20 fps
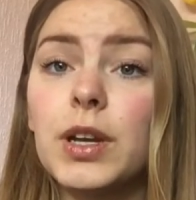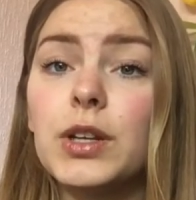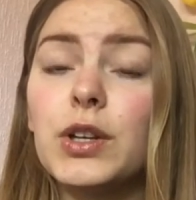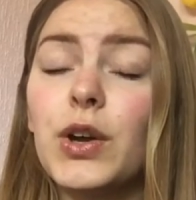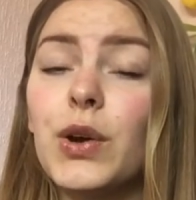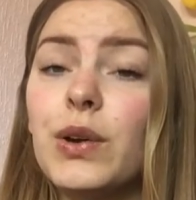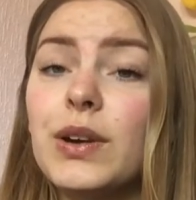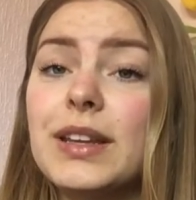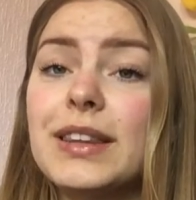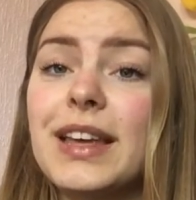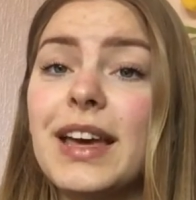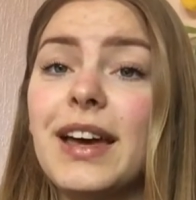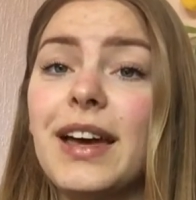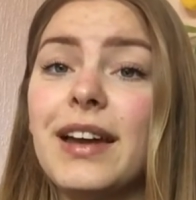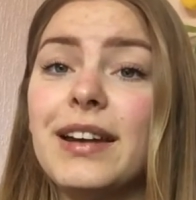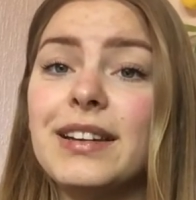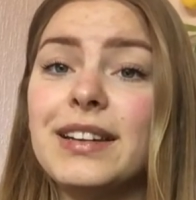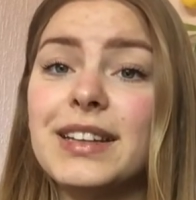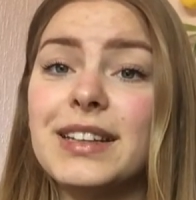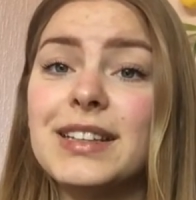knowing
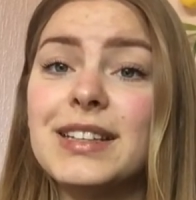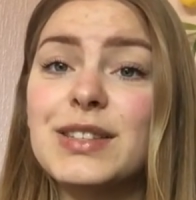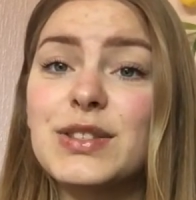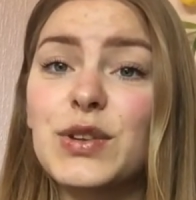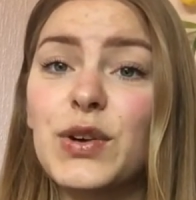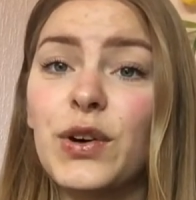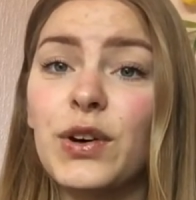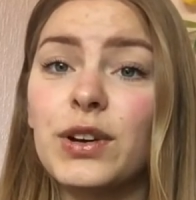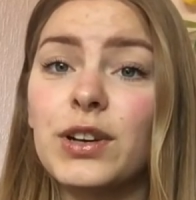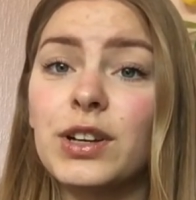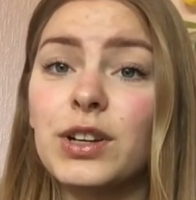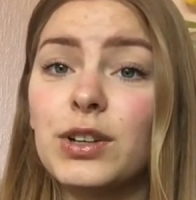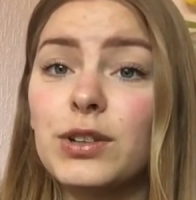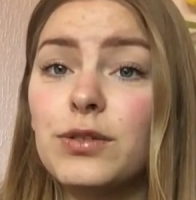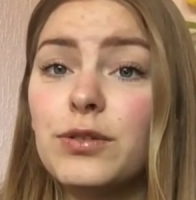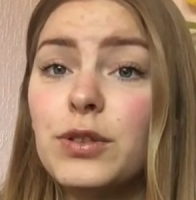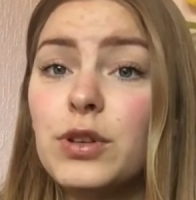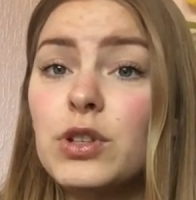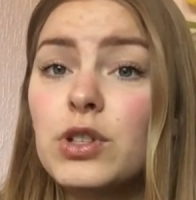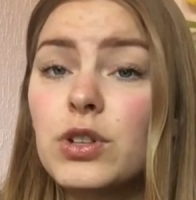that he's got a good
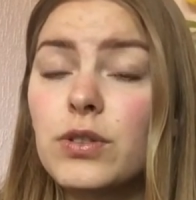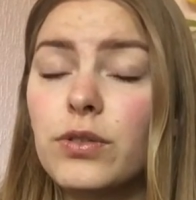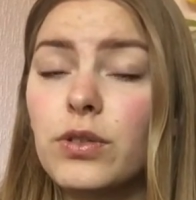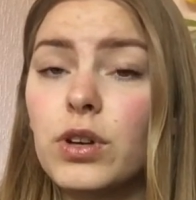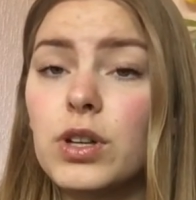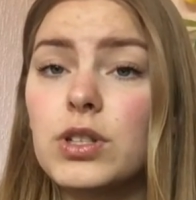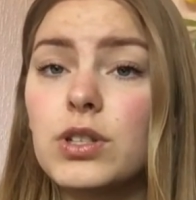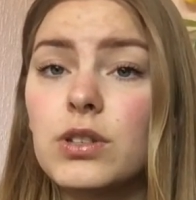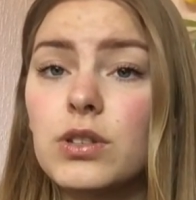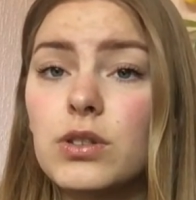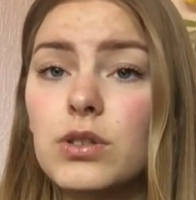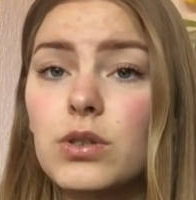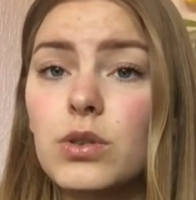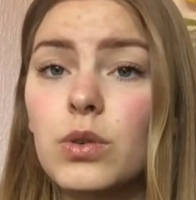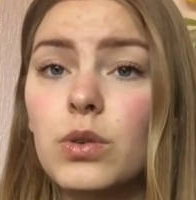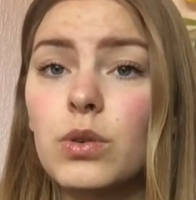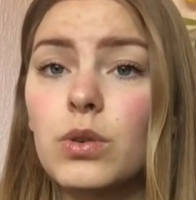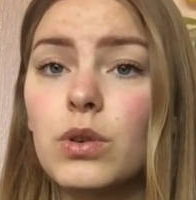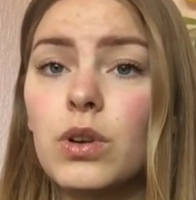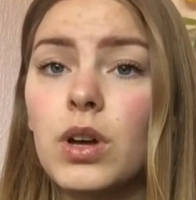future for us in
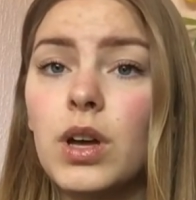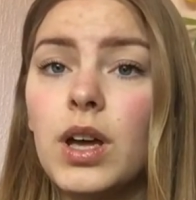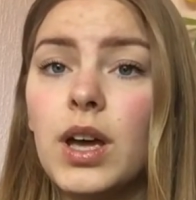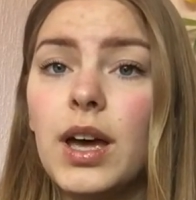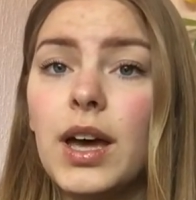store